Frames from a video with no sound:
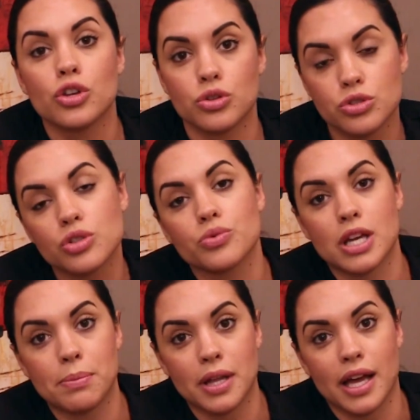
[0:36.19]
You should
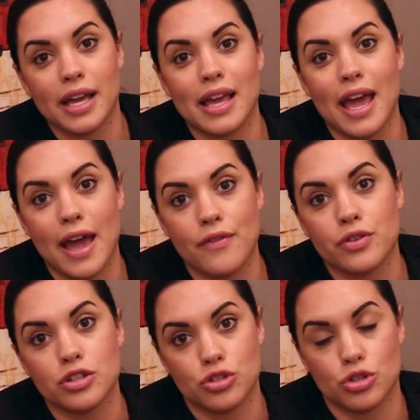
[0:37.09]
reapply
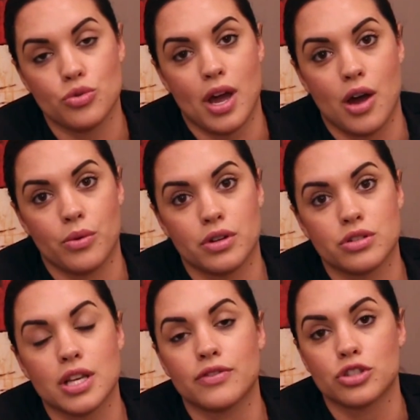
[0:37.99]
every 2
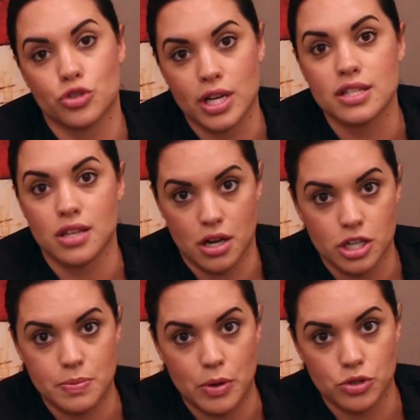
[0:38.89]
hours of straight sun
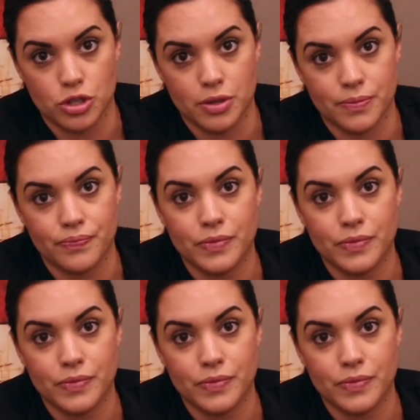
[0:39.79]
exposure.